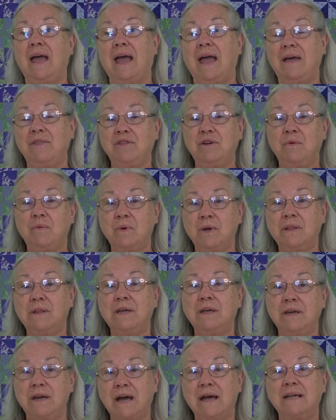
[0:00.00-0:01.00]
And they're
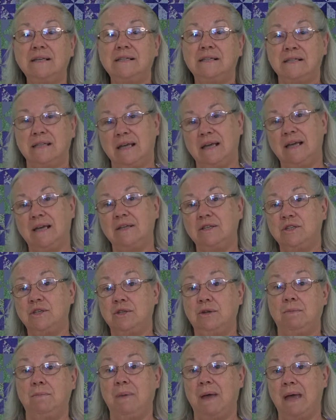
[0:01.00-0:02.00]
really nice things
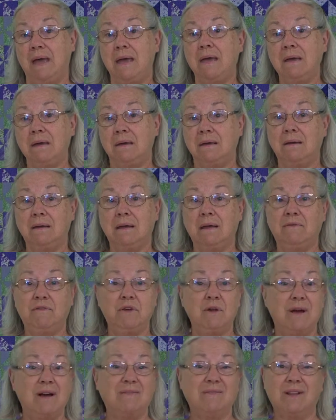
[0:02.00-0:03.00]
to make if
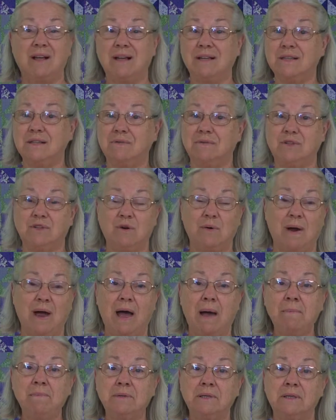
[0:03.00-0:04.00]
you have lots of
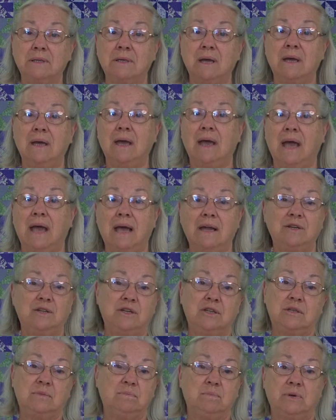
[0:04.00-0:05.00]
scraps and
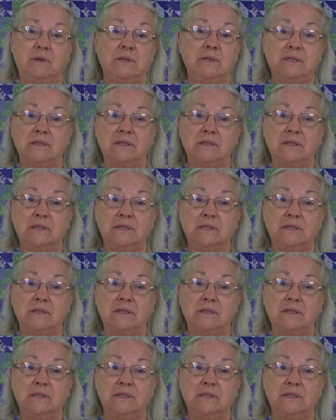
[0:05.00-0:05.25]
just put